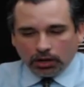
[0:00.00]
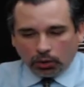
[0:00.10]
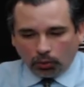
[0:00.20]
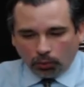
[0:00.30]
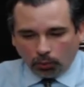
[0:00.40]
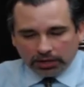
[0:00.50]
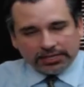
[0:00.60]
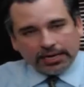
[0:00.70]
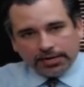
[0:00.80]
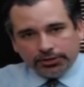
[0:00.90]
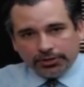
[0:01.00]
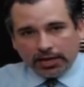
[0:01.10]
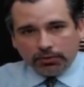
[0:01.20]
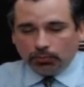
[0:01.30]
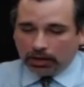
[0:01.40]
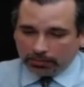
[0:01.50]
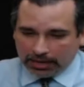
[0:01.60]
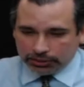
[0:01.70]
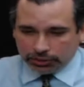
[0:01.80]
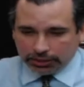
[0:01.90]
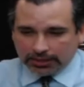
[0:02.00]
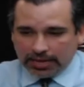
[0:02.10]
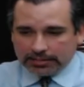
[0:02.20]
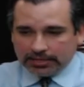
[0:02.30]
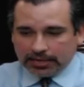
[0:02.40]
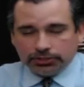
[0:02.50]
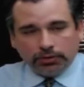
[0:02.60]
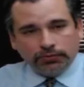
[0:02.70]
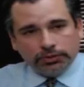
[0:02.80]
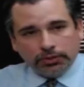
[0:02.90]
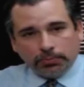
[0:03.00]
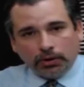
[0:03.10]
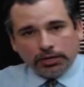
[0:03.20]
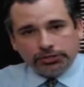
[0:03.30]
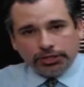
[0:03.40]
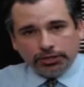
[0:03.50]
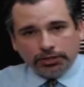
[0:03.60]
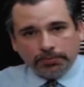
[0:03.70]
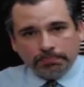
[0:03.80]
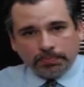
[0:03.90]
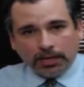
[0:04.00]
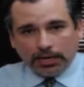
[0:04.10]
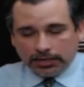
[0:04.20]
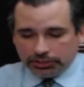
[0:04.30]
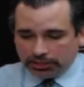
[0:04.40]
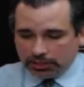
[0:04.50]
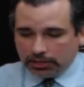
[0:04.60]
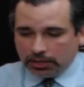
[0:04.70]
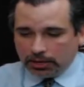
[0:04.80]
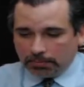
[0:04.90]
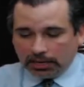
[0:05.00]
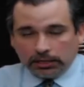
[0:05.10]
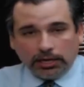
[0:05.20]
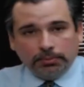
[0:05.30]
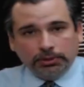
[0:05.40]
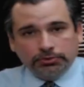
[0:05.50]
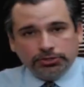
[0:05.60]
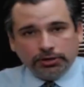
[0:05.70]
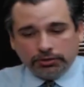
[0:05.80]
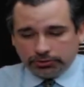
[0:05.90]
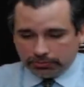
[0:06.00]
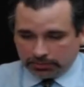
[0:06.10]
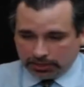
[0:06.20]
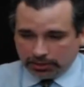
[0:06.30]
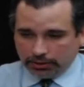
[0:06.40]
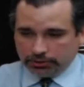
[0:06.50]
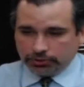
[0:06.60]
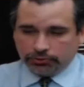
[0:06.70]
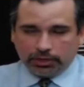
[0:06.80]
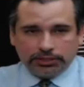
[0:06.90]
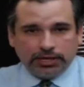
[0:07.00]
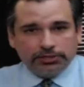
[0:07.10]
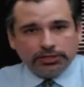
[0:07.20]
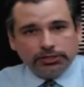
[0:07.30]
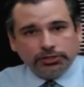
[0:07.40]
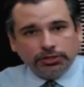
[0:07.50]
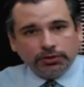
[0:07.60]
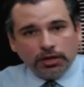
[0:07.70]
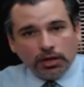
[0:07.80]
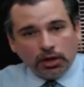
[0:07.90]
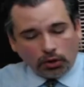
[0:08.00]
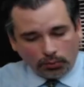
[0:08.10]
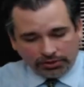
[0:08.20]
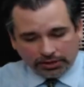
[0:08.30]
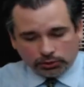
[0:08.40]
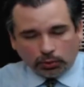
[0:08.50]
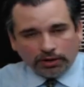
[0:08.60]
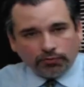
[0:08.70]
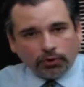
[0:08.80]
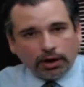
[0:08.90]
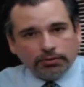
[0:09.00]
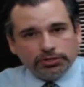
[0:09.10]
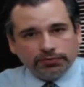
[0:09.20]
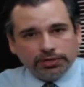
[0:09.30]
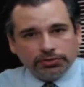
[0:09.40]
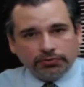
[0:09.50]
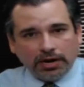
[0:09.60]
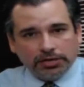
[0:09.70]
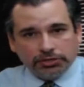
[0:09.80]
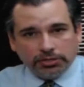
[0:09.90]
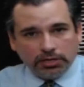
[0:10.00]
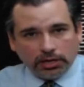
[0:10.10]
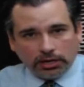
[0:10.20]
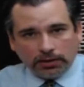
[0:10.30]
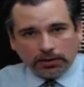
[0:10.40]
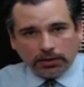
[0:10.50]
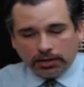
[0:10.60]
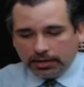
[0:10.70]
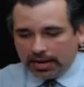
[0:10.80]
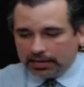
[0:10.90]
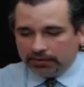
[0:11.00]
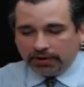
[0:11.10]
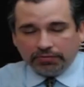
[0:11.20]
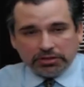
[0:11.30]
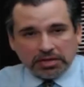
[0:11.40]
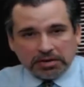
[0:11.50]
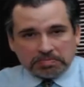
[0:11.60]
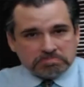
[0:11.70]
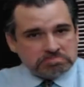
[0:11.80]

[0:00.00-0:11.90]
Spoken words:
What did I do then? Well, I took that test over to the prosecutor, and I said, my client blew zeros, and here's a drug test that he took within 24 hours of his arrest. Negative everything.